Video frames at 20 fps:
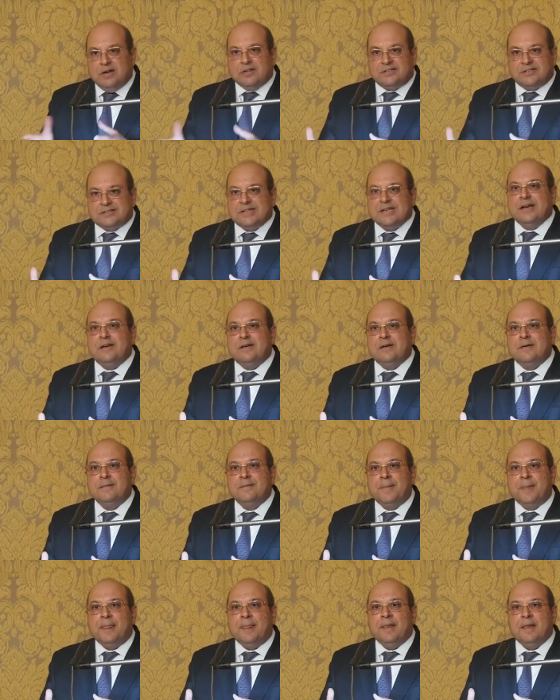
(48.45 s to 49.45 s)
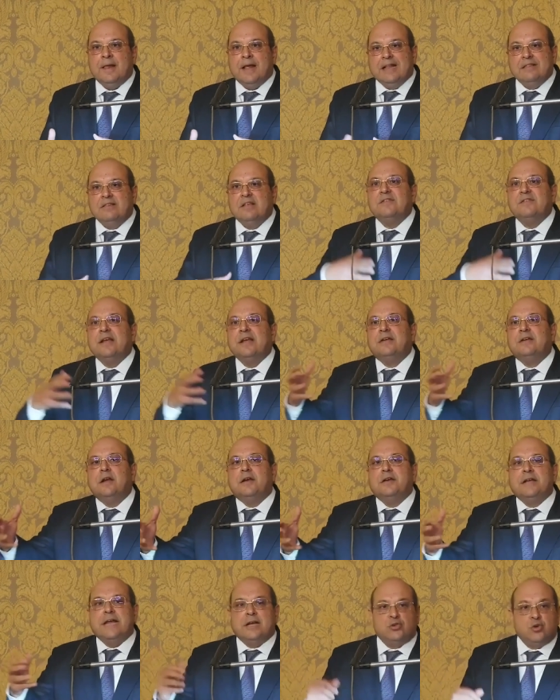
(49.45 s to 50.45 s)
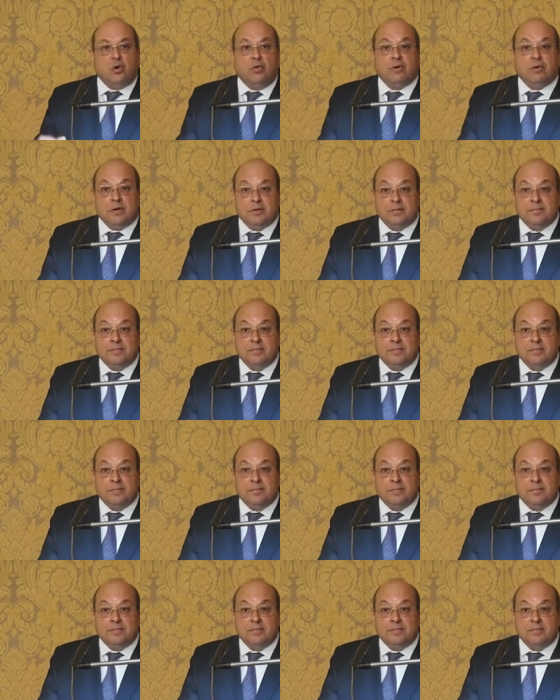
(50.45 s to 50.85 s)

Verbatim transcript: state and the center takes over.